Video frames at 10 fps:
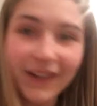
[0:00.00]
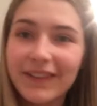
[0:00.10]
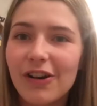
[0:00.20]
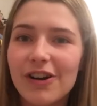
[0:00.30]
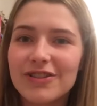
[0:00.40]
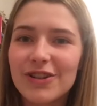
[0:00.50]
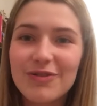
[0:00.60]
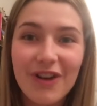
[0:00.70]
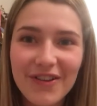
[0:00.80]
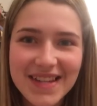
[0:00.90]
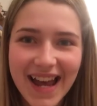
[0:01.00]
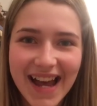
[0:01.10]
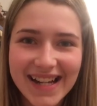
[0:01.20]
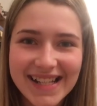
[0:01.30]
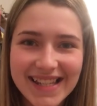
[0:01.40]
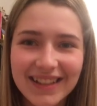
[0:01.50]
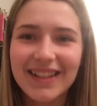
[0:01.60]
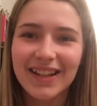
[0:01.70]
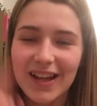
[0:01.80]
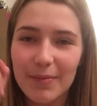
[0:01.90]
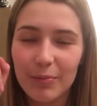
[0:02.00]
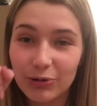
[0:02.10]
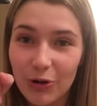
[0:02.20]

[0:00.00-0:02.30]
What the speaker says: And also context, but